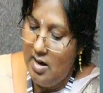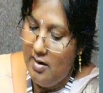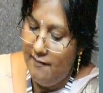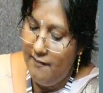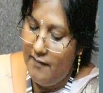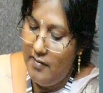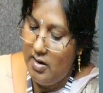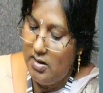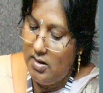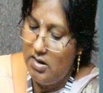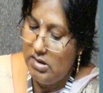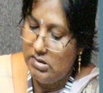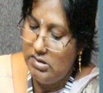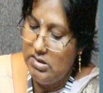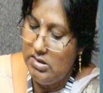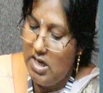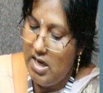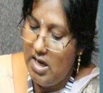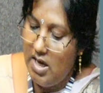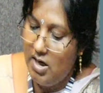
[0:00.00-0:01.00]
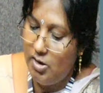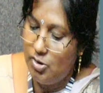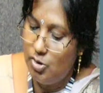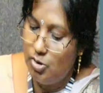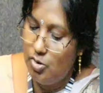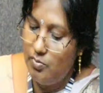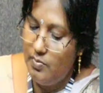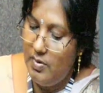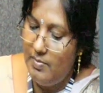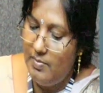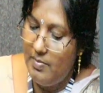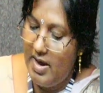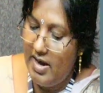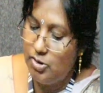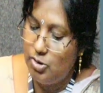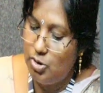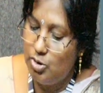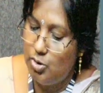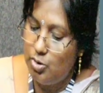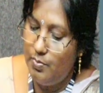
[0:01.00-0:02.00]
For this A, it should be
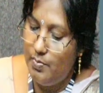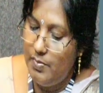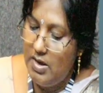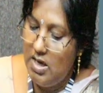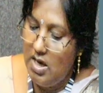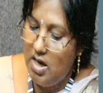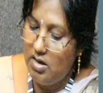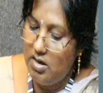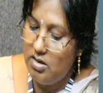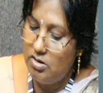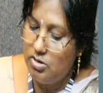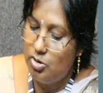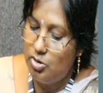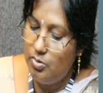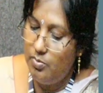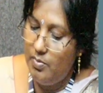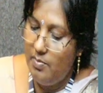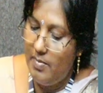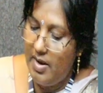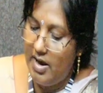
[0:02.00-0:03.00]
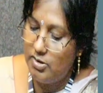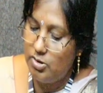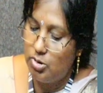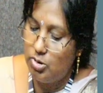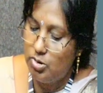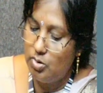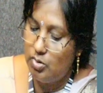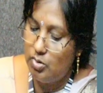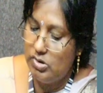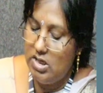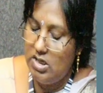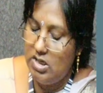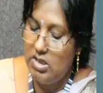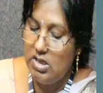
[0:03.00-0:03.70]
matched to B and it should be matched to C.